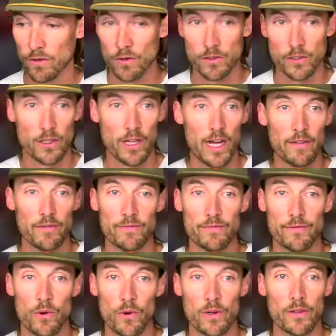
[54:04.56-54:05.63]
or July
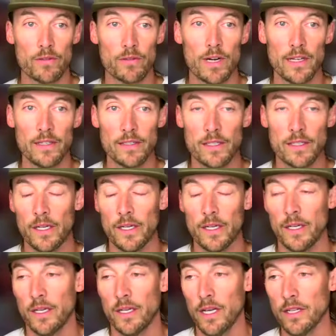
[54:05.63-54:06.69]
4th, right?
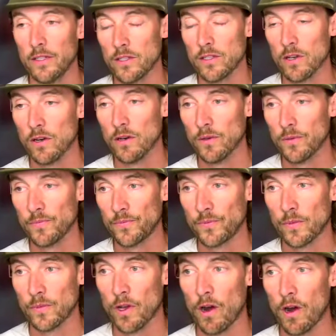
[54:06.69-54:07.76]
And so
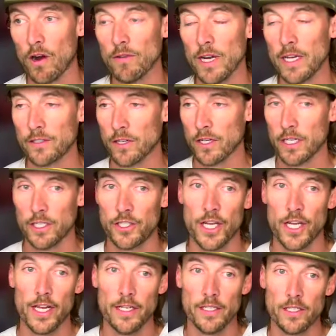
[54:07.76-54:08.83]
our rates are going to
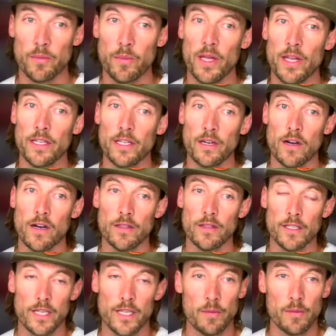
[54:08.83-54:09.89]
change depending on the
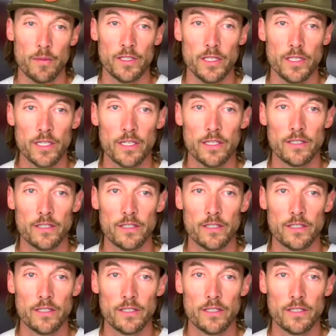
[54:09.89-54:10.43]
time of the year.